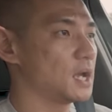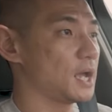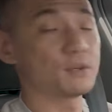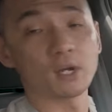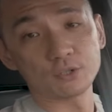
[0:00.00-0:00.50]
And
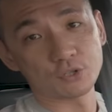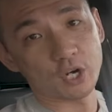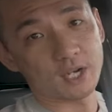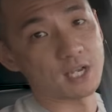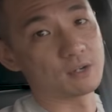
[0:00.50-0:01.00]
you can also
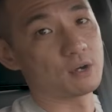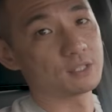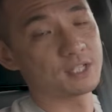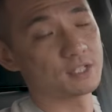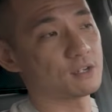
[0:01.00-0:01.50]
check us out on
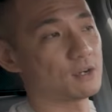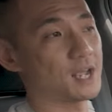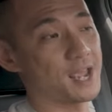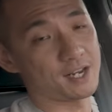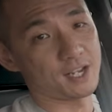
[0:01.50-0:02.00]
TikTok
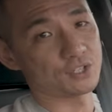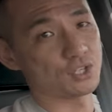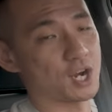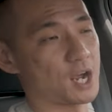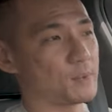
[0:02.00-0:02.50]
at
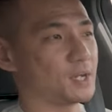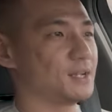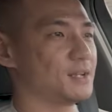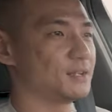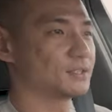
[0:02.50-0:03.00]

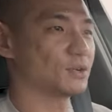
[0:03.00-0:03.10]
Sgcarmart.